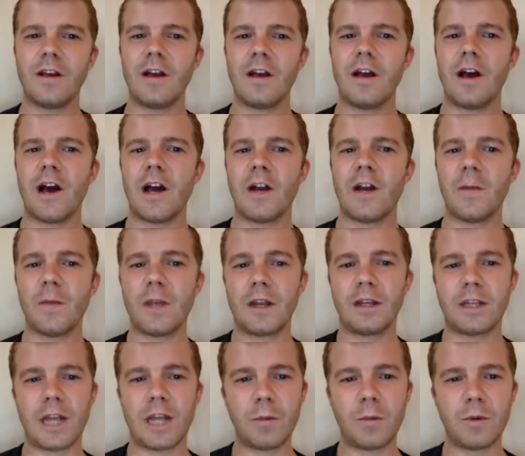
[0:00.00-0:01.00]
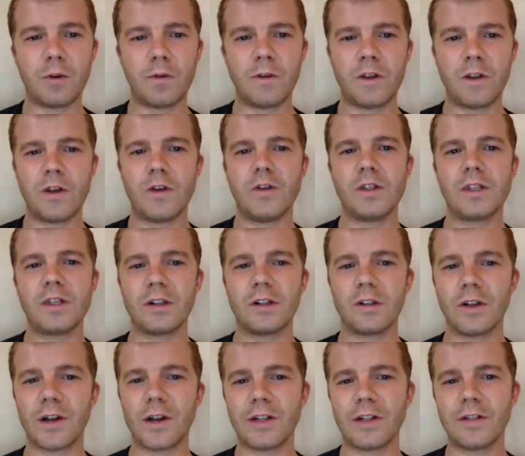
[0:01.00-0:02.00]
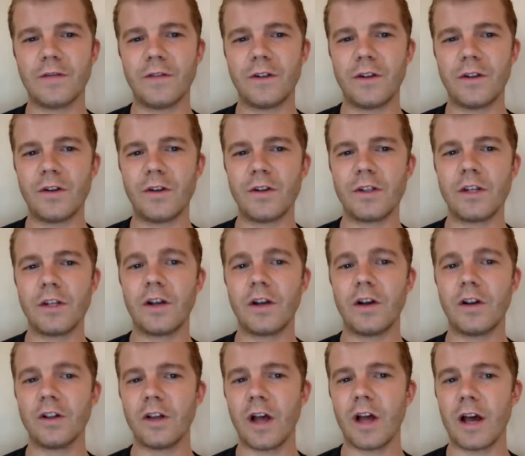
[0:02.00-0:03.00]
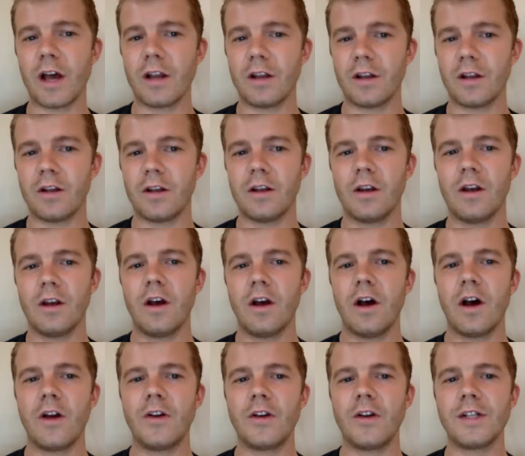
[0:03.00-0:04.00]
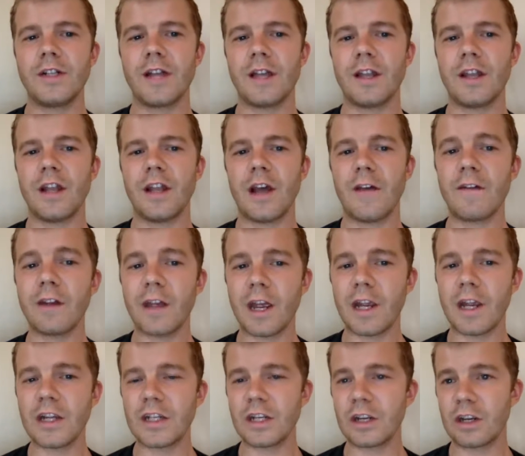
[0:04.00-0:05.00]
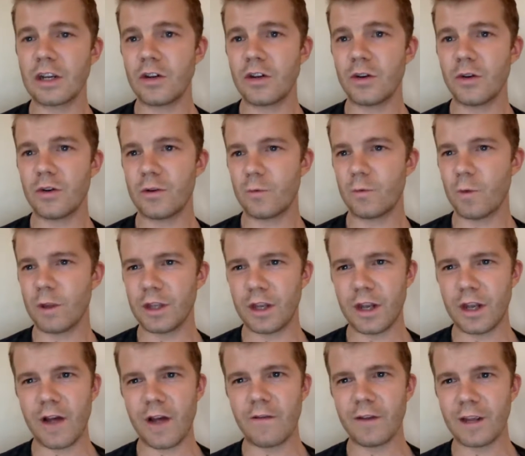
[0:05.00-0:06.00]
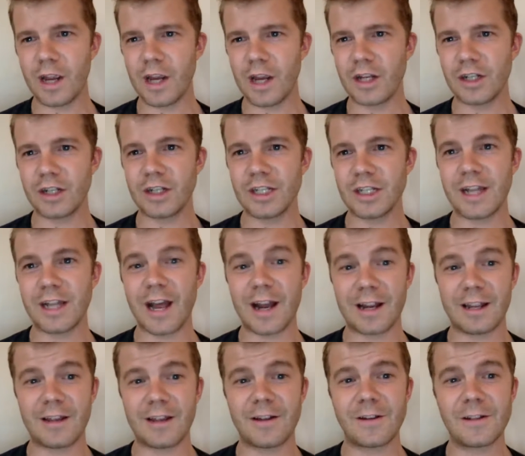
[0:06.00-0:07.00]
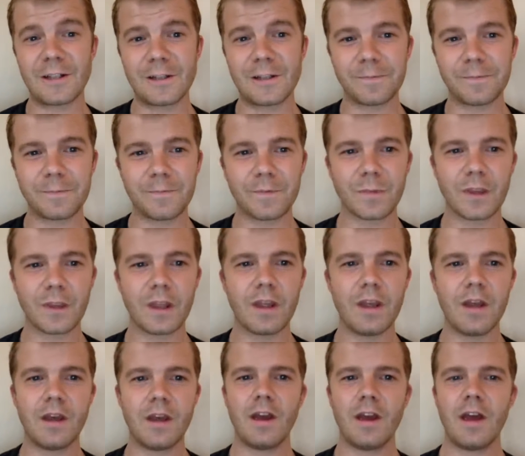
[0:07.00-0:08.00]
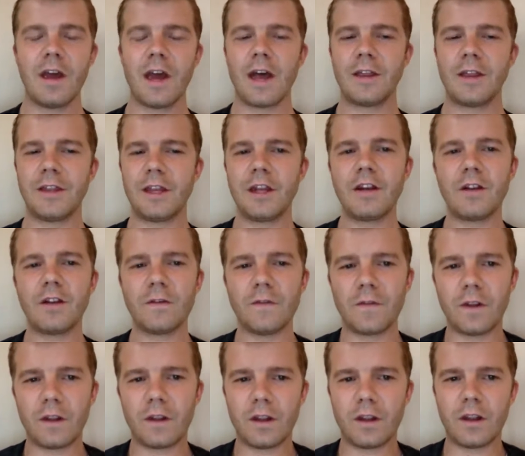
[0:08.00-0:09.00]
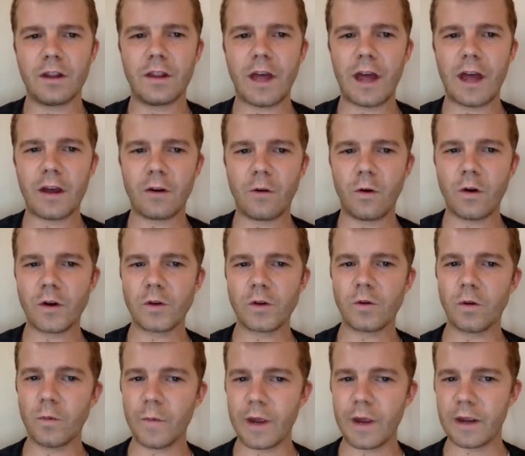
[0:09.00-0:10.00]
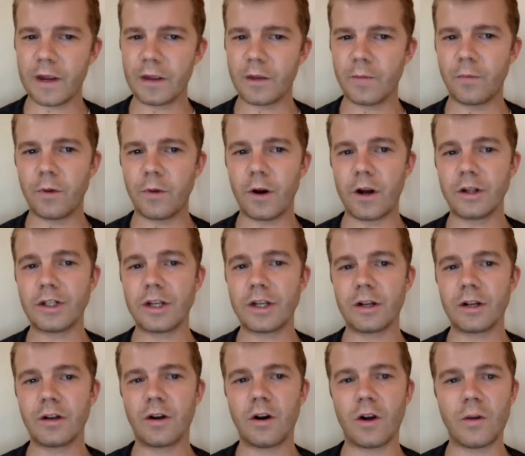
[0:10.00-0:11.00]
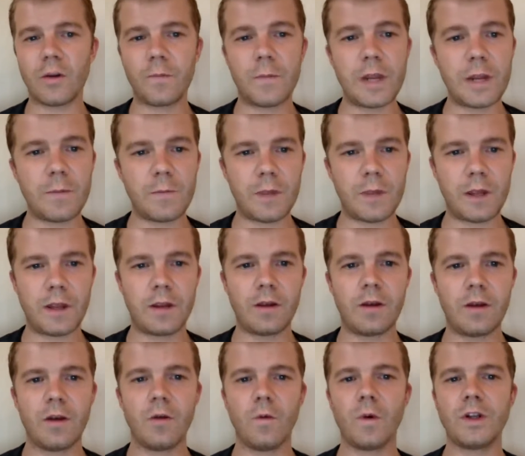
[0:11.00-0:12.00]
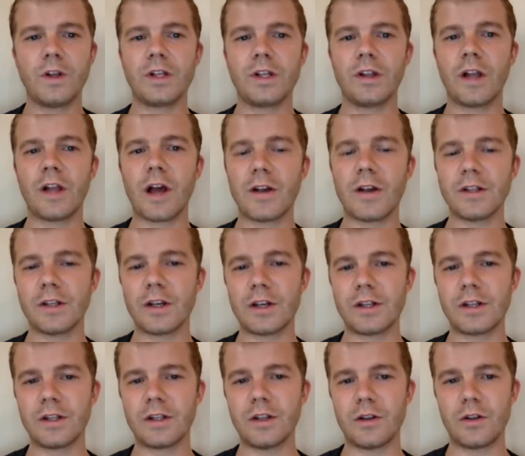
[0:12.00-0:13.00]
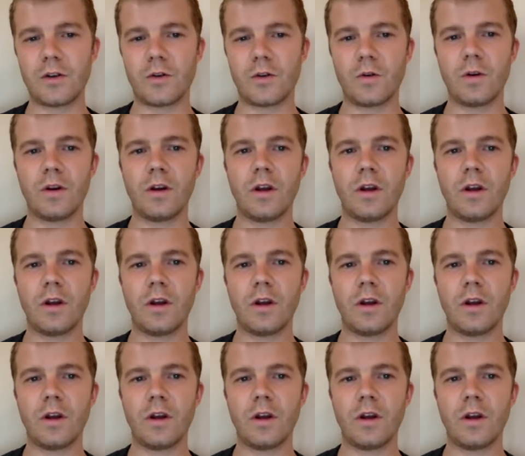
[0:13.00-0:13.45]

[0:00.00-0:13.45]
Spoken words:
how to make table views and collection views, and also how to understand the navigation controller and what the navigation stack is. At the end of that course, we'll make the project called Meme Me, which allows us to